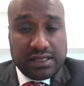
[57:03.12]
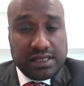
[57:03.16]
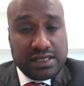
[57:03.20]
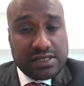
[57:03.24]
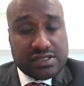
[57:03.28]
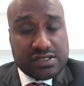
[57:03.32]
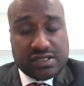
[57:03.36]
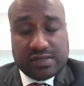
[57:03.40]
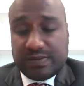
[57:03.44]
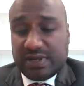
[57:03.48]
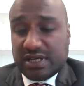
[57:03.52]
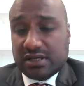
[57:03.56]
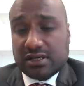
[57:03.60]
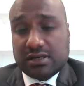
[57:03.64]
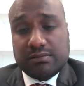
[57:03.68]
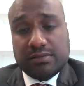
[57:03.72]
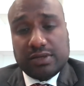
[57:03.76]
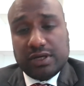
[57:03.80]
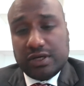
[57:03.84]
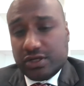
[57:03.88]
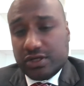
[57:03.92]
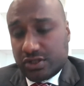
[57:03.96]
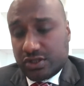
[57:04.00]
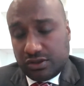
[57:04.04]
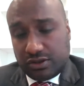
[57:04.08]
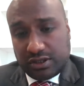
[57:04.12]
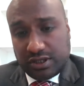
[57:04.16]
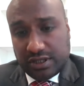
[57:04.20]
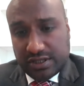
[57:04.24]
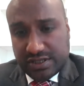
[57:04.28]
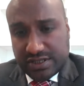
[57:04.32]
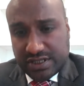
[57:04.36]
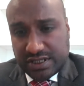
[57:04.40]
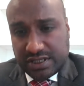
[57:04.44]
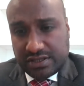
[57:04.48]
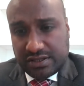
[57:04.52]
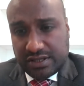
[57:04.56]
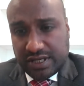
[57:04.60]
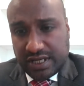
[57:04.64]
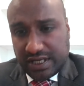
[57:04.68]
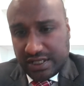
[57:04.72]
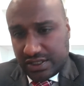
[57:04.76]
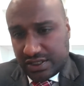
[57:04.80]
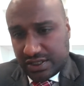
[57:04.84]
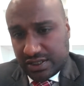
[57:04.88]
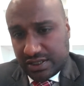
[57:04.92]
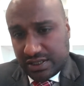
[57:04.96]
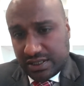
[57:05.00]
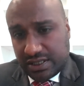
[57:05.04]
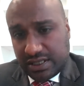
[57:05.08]
It needs to be a commercial
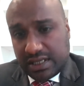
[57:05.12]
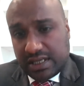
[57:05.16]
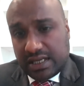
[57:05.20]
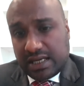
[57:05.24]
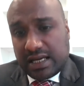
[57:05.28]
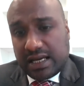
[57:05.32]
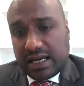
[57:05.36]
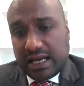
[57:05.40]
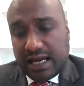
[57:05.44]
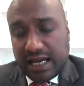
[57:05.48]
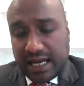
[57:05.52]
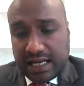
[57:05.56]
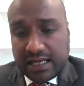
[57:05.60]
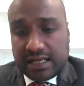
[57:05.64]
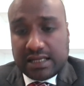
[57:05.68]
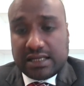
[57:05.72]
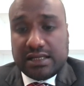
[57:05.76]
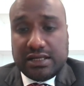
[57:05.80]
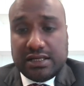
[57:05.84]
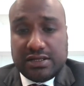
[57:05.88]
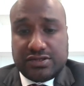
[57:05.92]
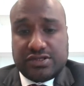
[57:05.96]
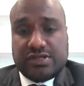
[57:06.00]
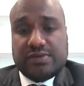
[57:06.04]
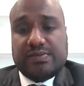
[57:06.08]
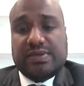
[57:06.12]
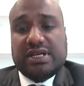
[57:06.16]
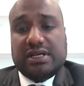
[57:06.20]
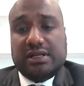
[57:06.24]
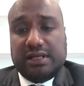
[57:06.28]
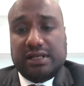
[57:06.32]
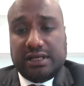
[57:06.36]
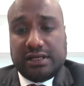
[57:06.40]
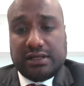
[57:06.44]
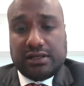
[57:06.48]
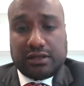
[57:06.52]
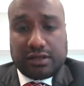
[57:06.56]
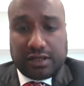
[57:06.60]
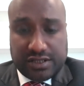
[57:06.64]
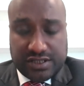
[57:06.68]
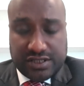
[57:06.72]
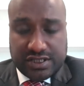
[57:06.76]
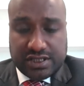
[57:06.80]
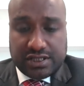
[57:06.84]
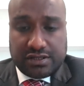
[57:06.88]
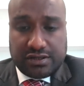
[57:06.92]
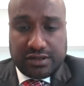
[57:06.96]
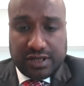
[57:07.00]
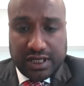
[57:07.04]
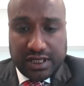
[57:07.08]
consideration, and it needs to be a legal
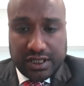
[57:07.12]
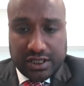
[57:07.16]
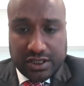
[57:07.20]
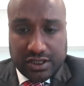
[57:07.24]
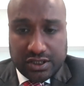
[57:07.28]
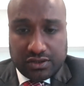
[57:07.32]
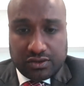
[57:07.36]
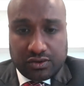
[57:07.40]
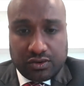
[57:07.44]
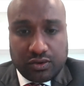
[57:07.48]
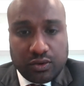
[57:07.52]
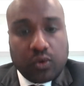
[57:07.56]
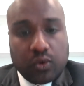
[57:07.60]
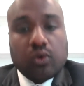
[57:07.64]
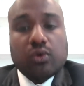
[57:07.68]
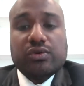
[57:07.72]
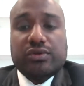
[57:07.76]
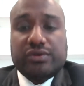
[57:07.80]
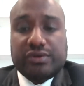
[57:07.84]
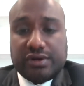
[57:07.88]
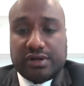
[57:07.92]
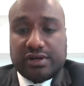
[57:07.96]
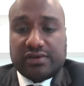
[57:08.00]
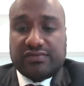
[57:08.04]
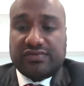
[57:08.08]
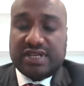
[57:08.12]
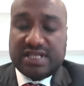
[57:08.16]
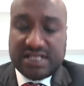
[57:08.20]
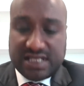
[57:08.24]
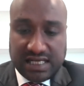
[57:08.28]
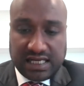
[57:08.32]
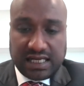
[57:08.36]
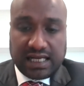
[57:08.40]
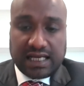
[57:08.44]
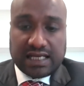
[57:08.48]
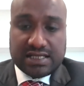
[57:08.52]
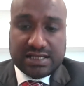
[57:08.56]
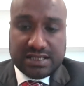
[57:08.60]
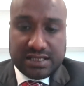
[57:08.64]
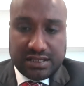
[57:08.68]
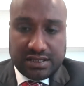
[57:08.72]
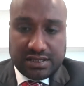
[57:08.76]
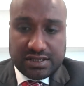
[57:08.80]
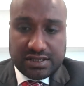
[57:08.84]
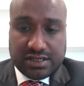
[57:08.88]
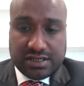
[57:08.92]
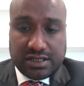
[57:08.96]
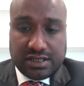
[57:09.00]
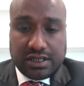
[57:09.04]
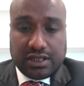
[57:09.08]
consideration. All three of these
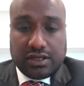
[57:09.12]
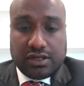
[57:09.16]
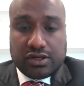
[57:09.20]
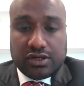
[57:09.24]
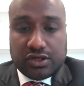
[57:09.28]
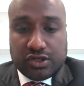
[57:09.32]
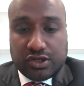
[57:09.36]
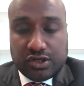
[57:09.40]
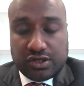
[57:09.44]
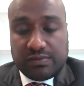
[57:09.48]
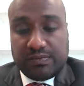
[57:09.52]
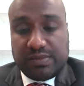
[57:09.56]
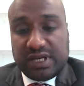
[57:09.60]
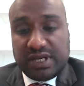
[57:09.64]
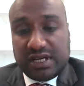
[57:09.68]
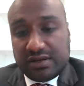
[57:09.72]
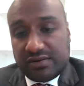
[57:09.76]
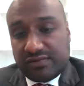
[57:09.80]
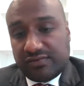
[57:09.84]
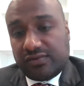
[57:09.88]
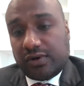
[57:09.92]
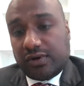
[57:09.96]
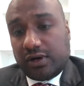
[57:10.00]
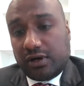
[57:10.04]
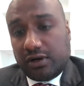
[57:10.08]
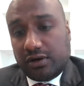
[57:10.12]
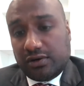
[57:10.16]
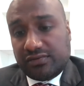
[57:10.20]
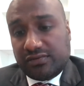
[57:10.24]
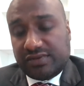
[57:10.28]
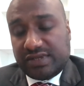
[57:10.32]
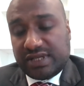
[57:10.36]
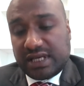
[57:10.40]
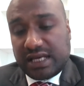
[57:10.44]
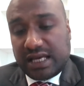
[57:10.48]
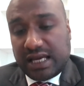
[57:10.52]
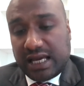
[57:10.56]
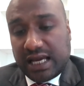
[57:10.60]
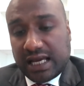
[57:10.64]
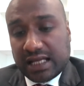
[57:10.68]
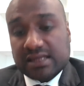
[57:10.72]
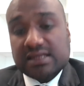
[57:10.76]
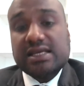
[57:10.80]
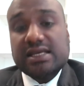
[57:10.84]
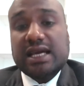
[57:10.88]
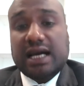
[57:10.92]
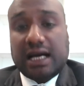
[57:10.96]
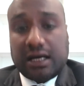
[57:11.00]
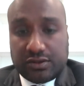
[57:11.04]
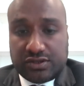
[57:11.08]
clusters should be involved at
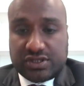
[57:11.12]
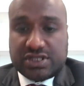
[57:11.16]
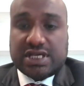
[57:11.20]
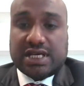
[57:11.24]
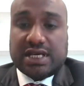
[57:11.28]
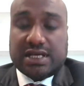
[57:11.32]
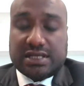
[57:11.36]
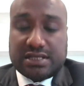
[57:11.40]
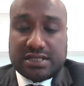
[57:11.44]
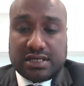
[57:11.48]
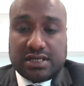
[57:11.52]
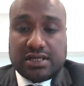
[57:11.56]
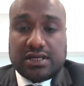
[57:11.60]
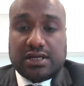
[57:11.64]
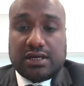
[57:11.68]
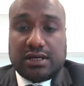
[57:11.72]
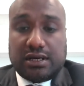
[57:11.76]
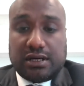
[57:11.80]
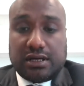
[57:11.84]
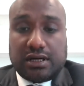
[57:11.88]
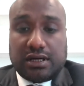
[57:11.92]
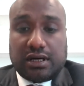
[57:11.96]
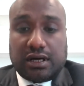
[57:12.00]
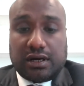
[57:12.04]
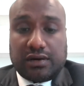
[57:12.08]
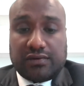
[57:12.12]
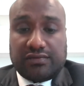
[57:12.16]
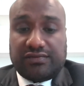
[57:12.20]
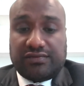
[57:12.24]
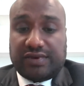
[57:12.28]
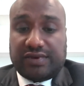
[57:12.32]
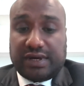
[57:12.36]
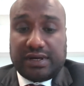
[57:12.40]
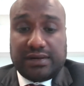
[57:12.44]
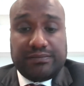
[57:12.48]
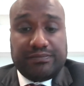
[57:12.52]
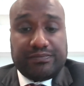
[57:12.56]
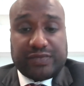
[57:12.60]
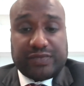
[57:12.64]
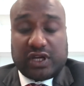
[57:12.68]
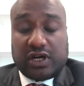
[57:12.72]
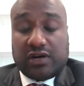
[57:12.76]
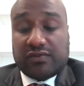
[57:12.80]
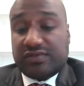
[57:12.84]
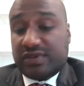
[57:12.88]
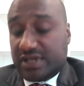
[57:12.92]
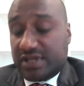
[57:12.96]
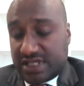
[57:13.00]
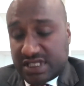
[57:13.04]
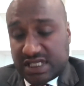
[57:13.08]
the outset of
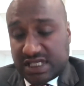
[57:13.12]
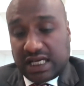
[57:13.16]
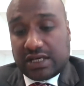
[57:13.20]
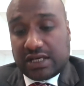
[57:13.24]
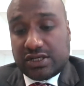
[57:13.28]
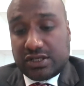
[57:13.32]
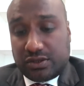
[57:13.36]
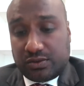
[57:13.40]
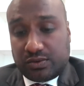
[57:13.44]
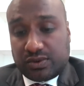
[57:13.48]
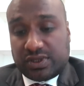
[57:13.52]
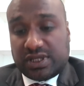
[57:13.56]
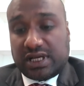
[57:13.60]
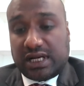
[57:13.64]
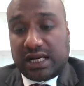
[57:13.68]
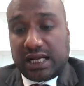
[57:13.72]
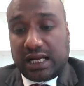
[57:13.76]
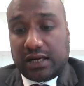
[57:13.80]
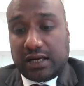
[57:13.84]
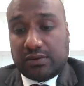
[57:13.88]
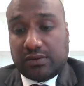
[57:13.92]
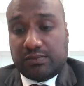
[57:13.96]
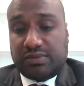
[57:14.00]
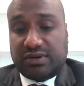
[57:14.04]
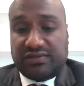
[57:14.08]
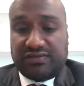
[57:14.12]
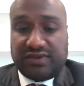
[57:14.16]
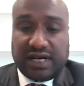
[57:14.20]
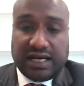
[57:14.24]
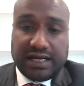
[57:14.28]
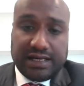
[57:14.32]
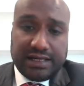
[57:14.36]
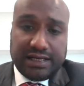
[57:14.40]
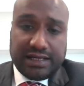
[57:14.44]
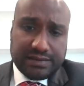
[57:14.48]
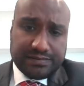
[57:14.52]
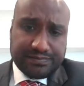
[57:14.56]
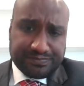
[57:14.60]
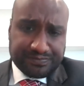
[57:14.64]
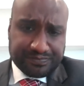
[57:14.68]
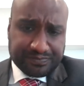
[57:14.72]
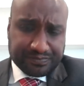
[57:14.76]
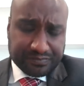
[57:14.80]
the discussion with the cloud provider.